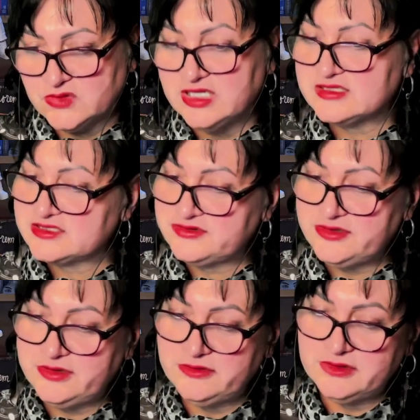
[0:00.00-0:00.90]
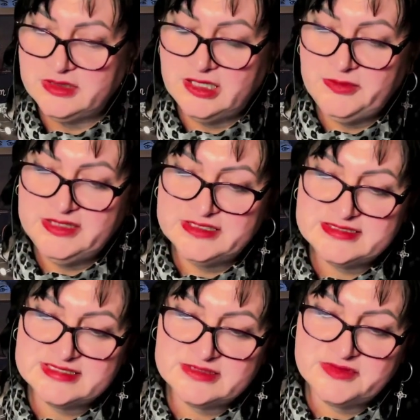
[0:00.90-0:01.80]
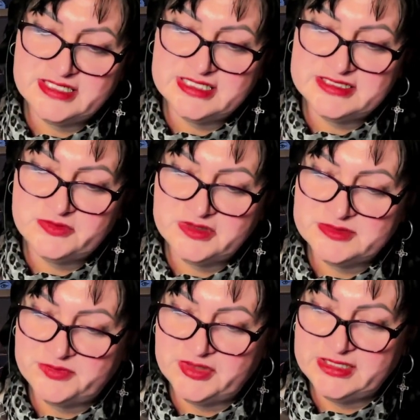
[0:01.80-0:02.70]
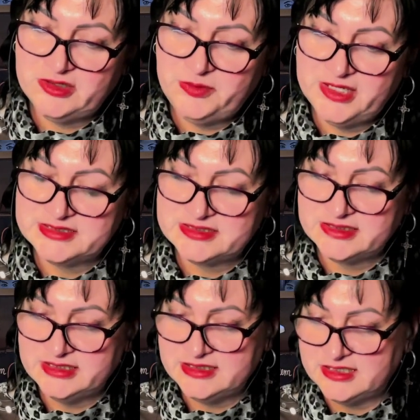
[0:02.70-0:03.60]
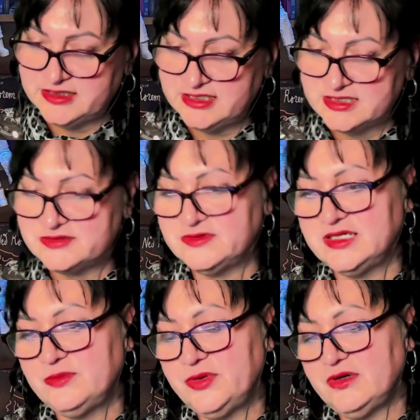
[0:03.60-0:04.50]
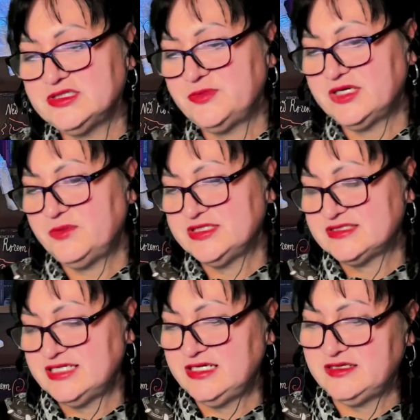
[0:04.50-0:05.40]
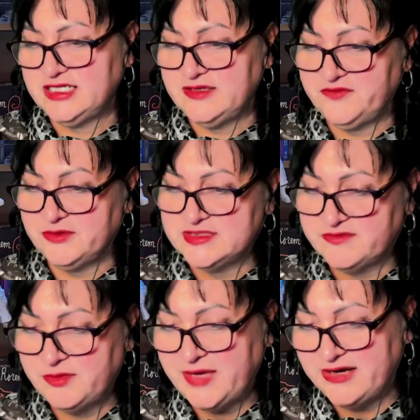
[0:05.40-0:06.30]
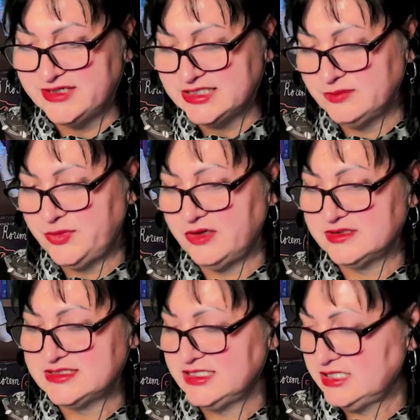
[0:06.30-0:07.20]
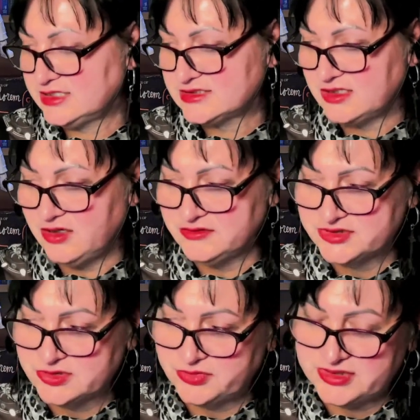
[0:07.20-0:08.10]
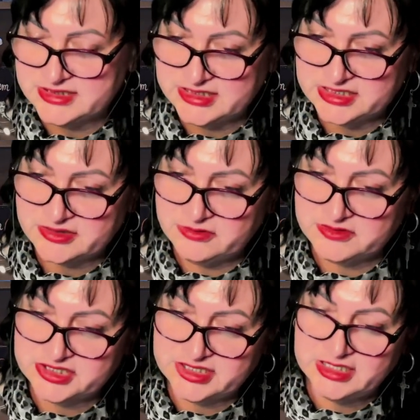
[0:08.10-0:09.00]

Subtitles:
It's true. I mean, this is something I did want to bring up, actually, and I think it's really important to bring up. It's the influence of American politics onto British culture.